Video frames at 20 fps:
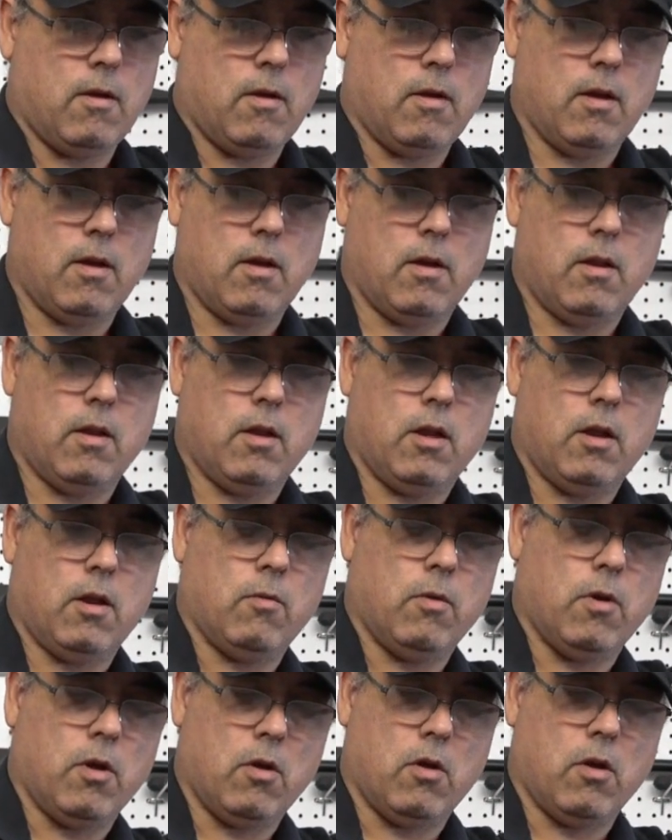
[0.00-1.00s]
And here
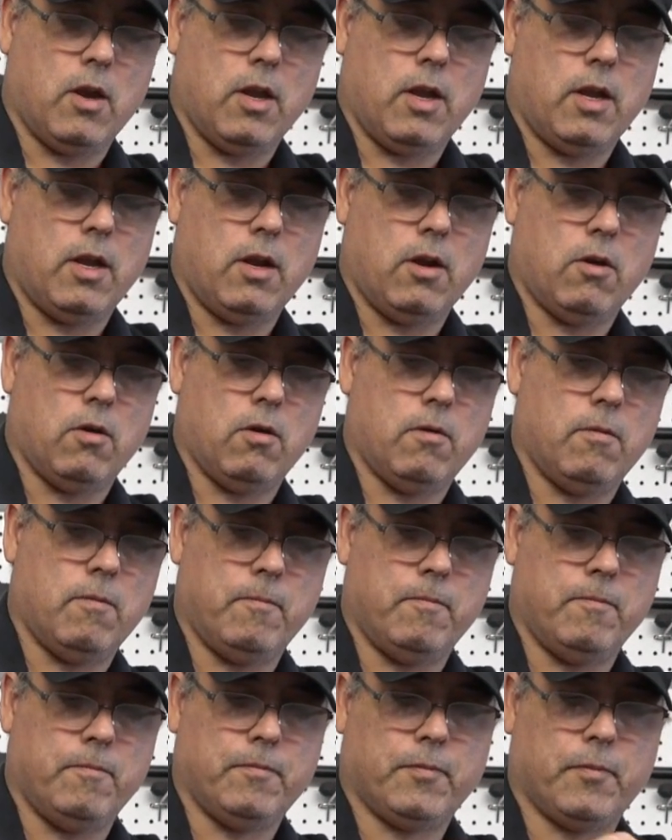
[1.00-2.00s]
we are here.
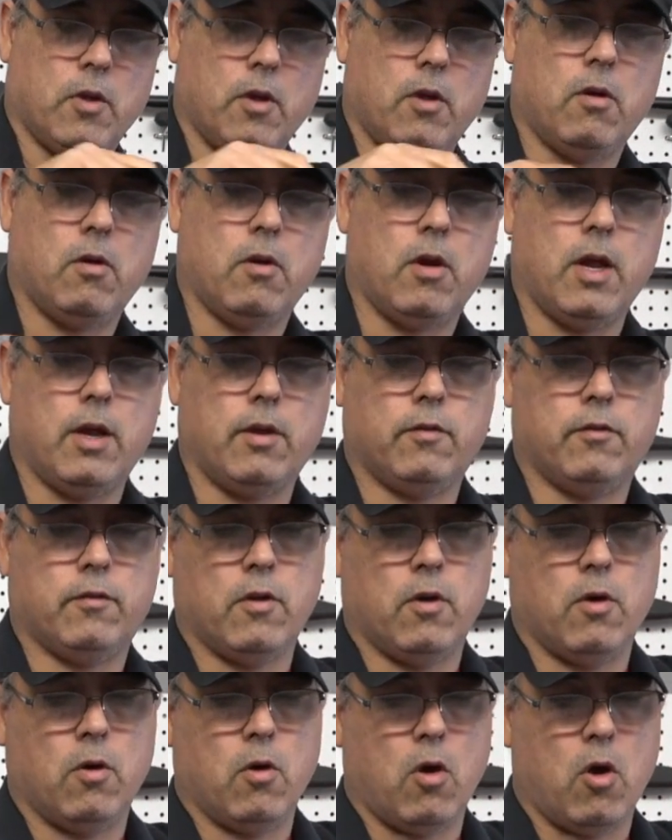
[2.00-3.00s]
All right,
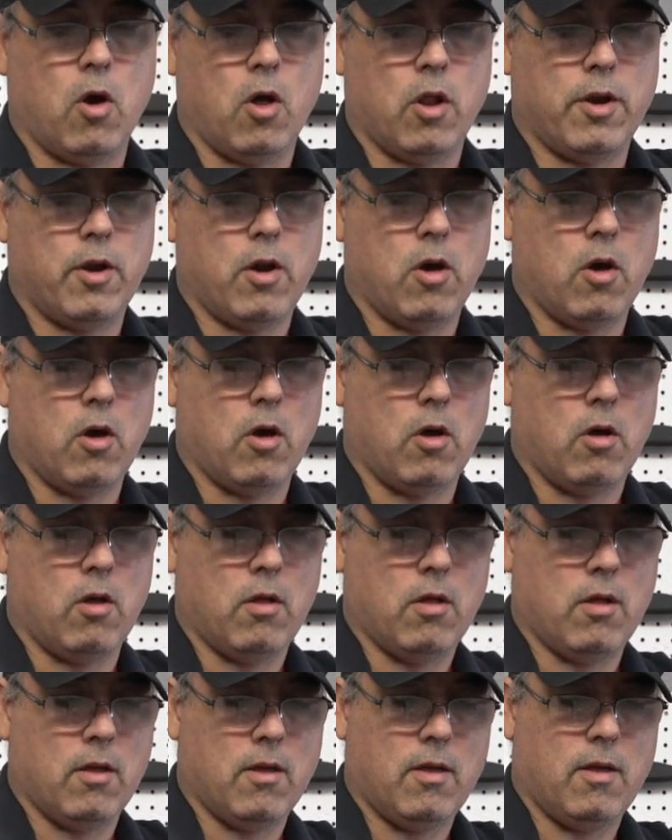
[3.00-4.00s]
so all in
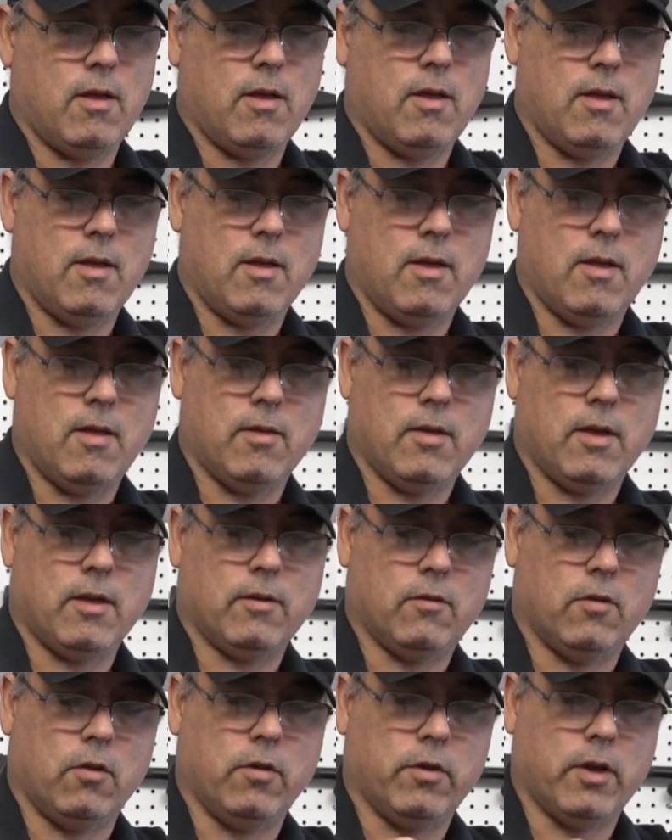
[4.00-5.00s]
all,
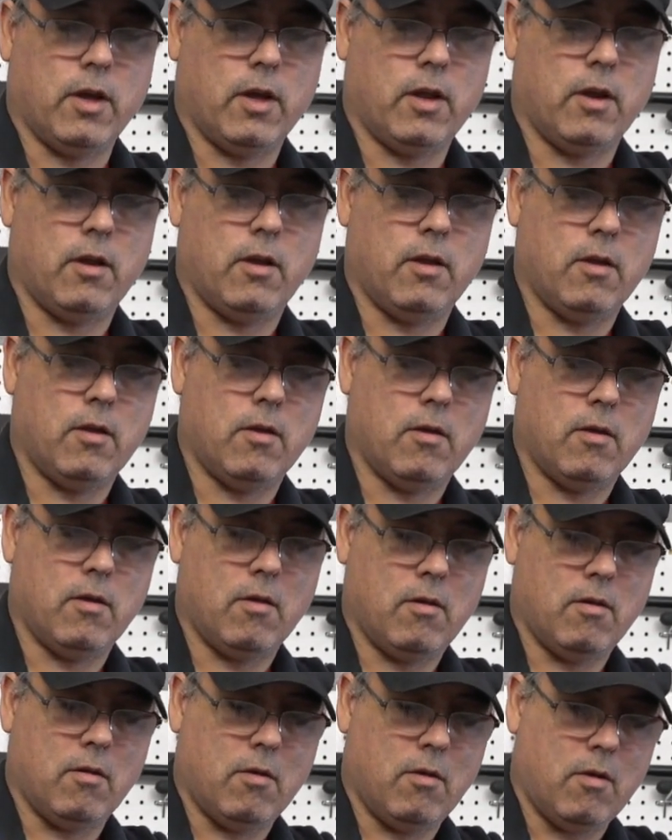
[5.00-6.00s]
that's looking
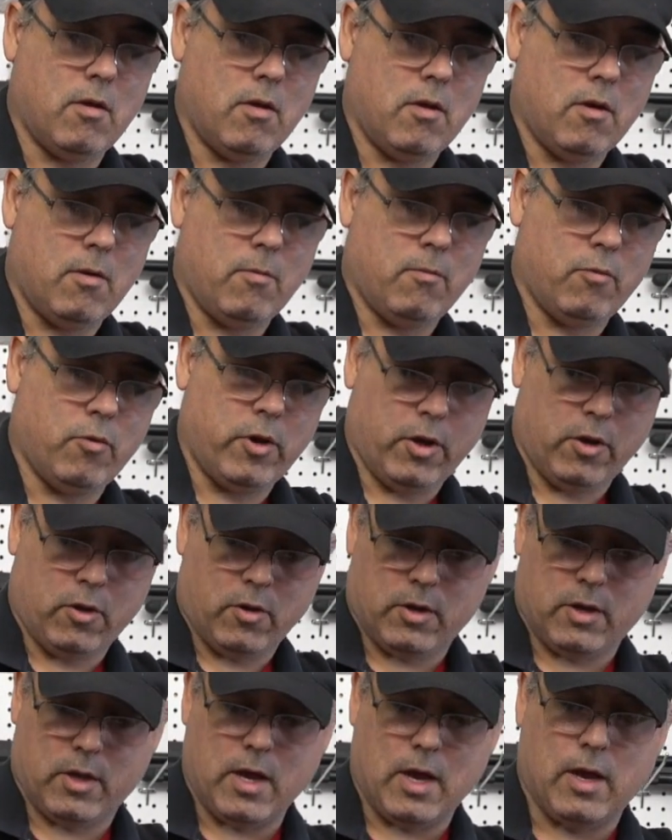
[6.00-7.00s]
pretty
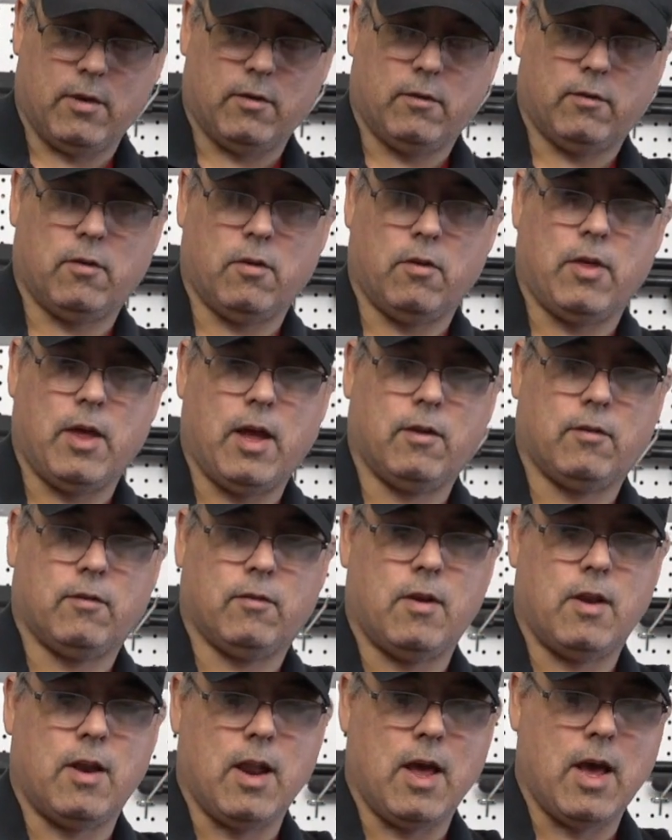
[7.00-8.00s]
good, guys. So that's
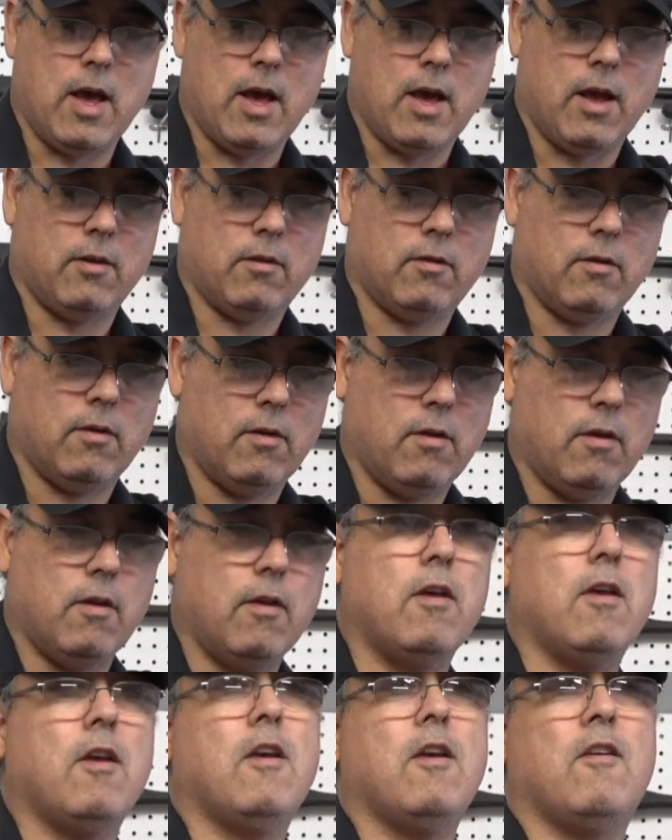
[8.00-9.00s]
not
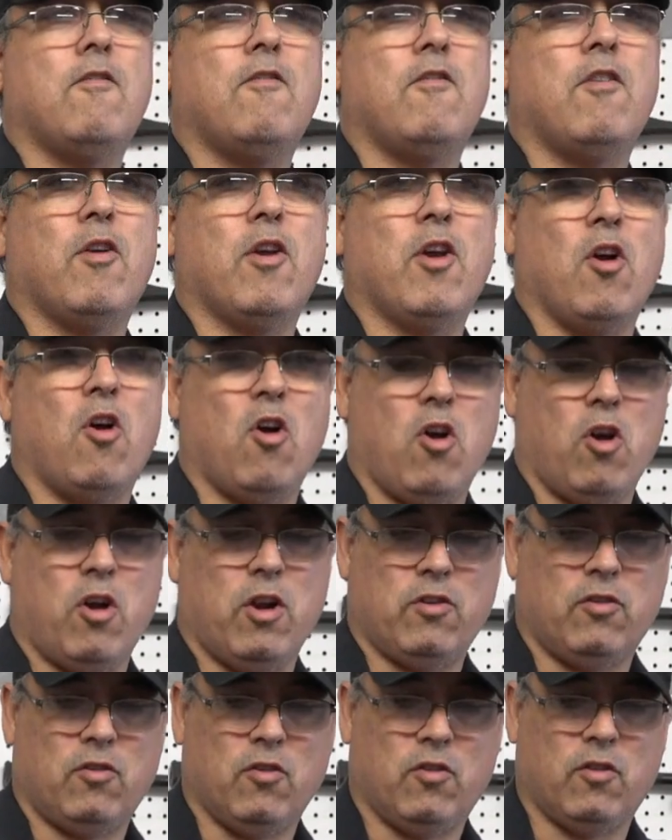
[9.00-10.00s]
very hard.
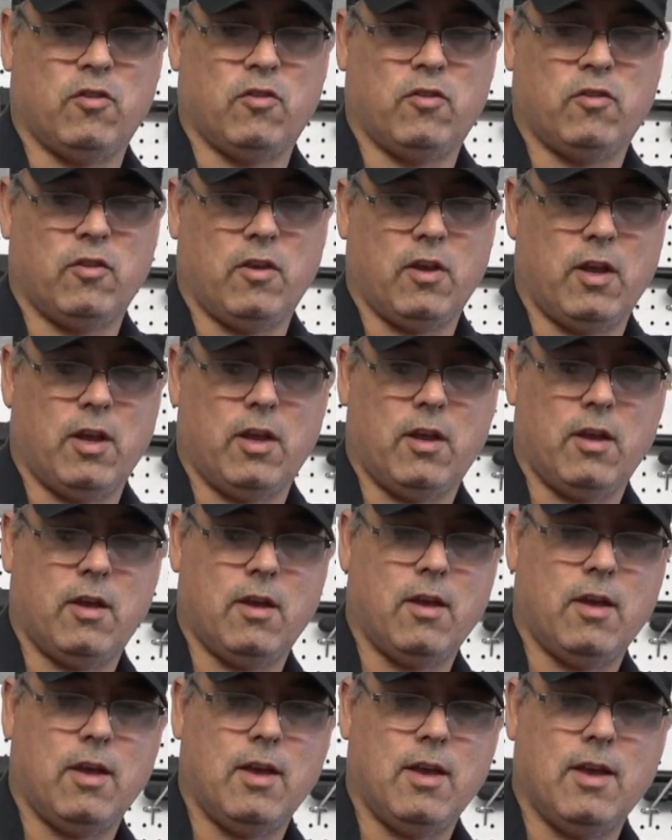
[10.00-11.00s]
As you can see,
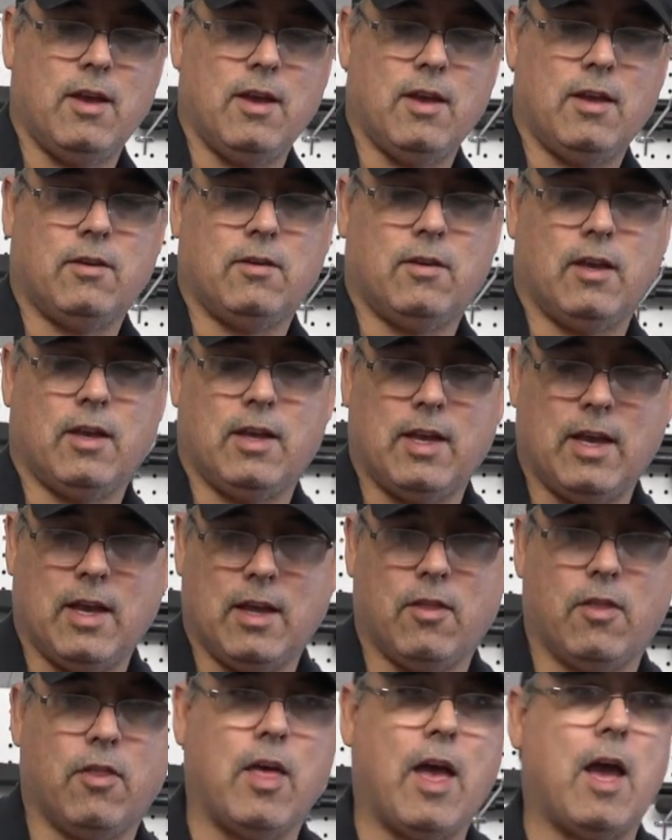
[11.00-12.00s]
to
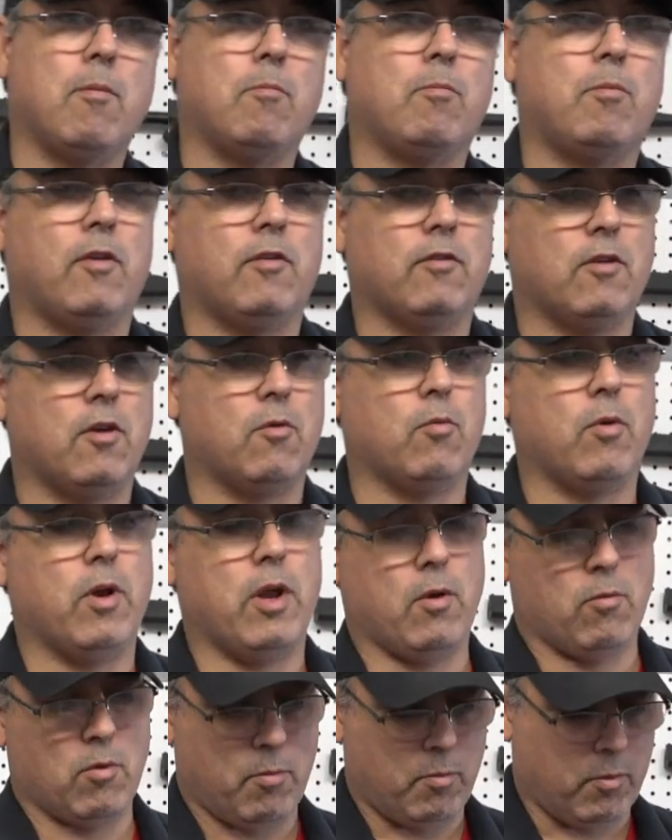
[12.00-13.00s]
get that piston
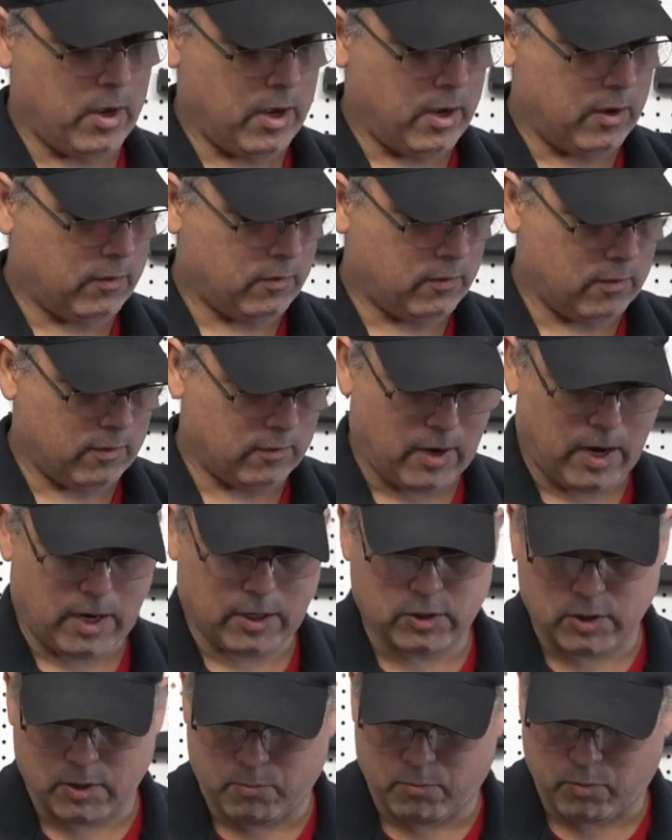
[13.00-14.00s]
ring replaced is
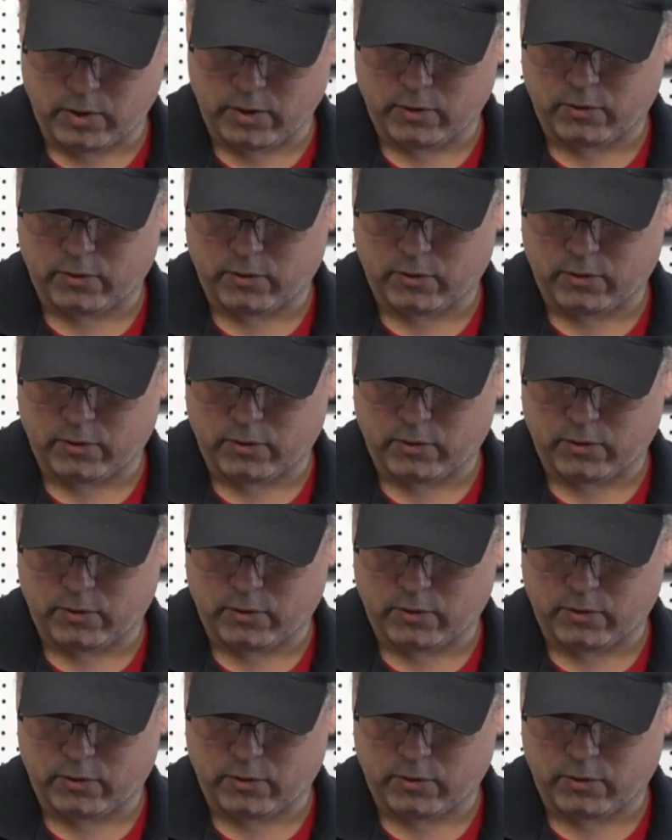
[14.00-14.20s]
actually pretty